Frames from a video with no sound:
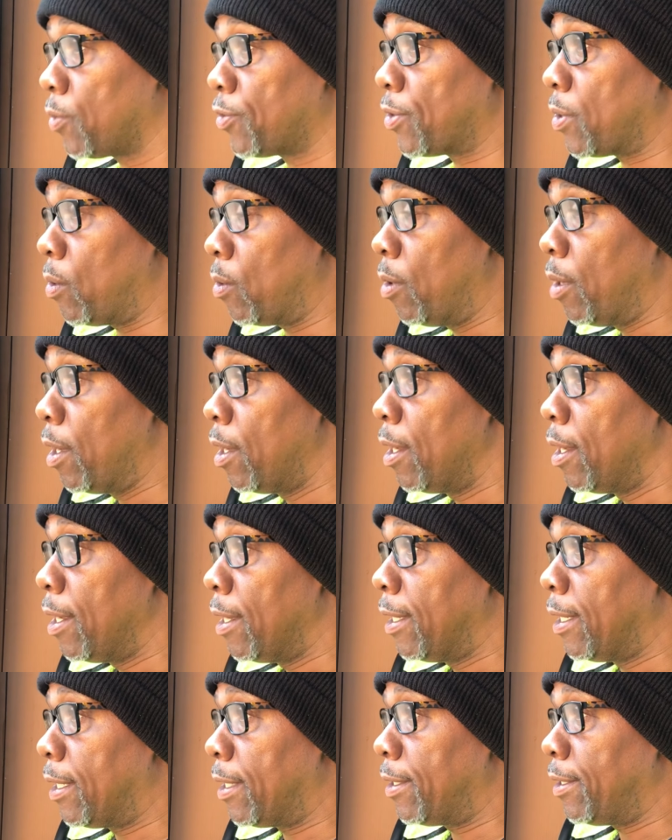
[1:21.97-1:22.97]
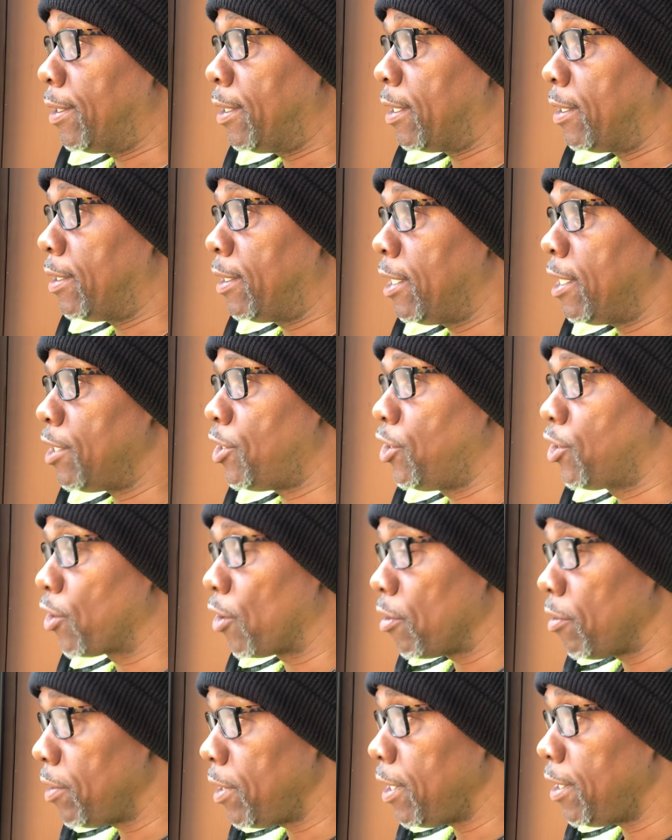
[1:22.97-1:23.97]
So this
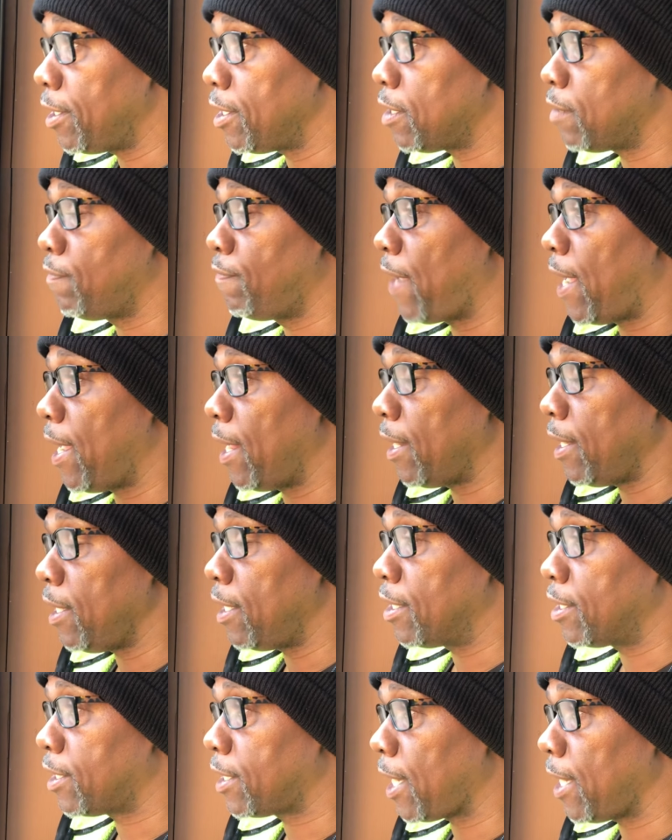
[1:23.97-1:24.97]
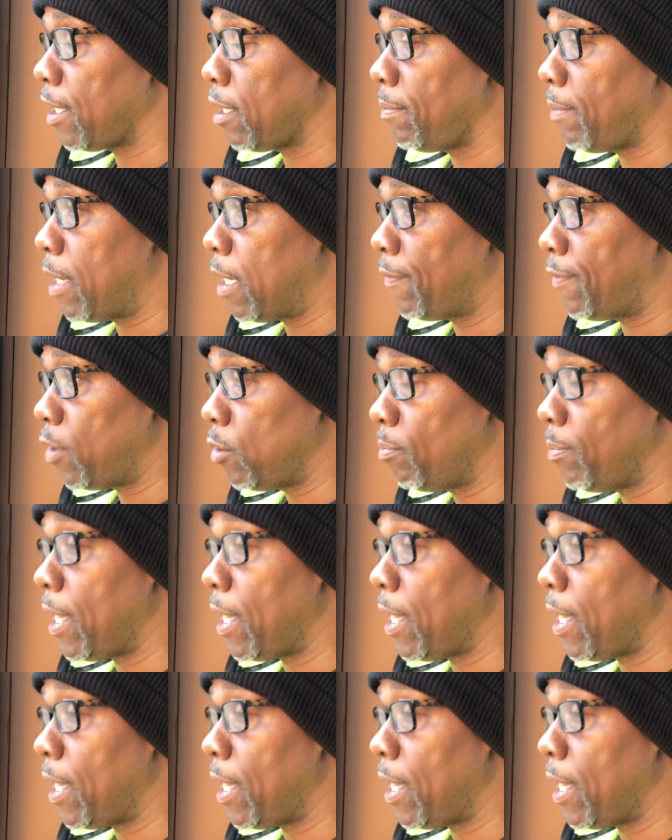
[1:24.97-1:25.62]
journey, this valley is tailor-made for you.